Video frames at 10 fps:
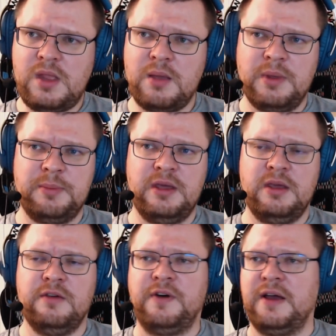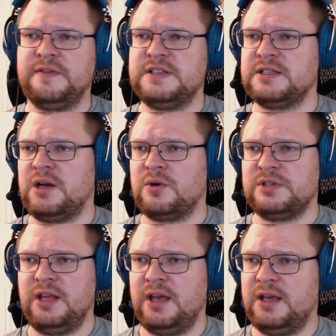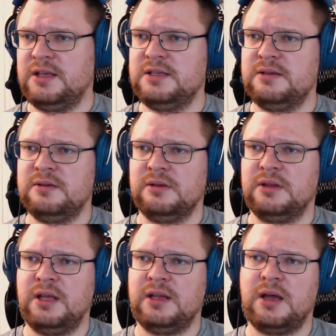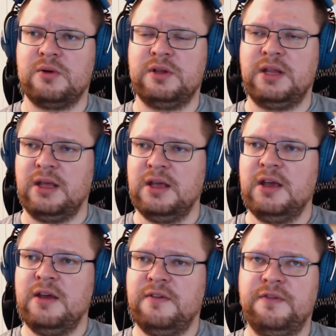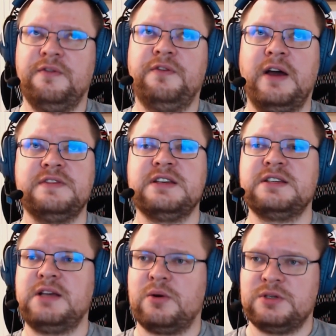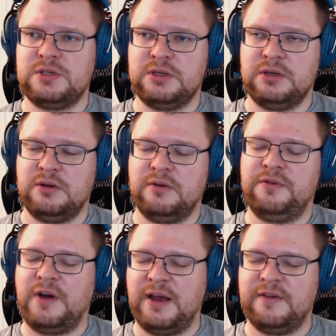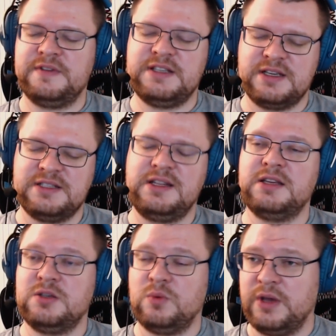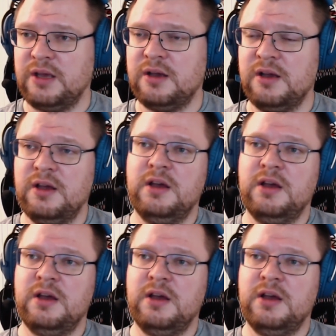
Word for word: maybe five, six hours a day, ten hour, t- five, six hours, uh, five, six days a week,